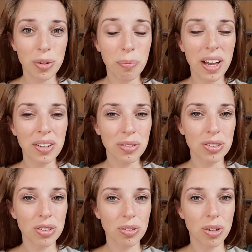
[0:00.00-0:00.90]
you might
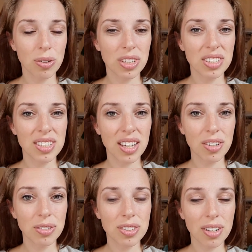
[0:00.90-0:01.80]
also notice that
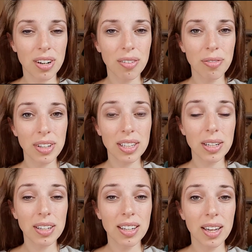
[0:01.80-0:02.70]
you start
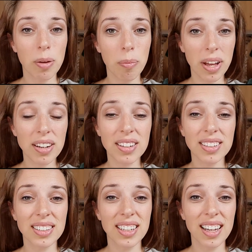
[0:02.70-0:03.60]
feeling
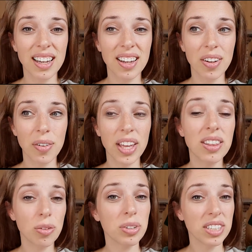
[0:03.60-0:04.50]
better in
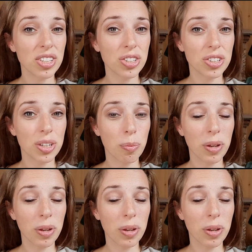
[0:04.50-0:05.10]
the relationship,